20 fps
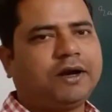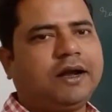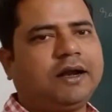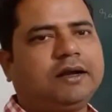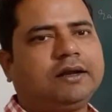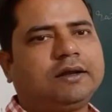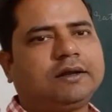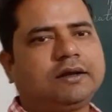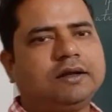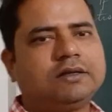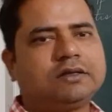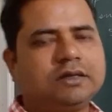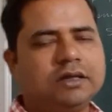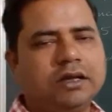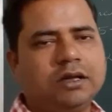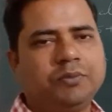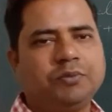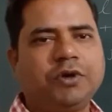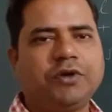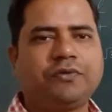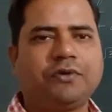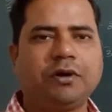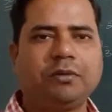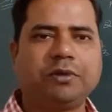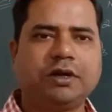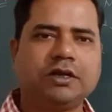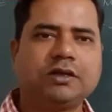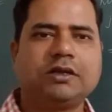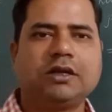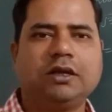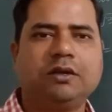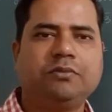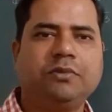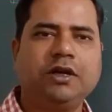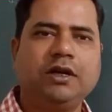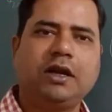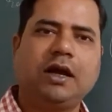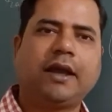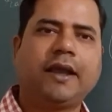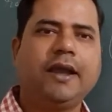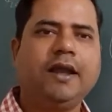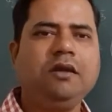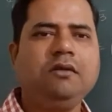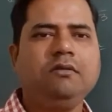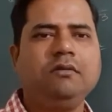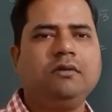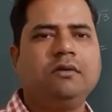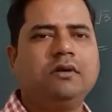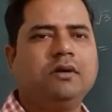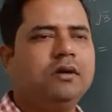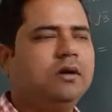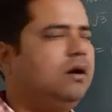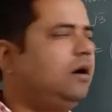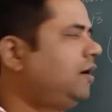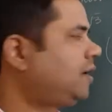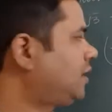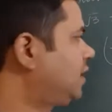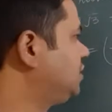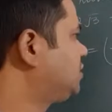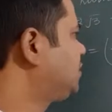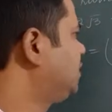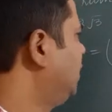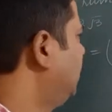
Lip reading: a rational number from rational number, again a rational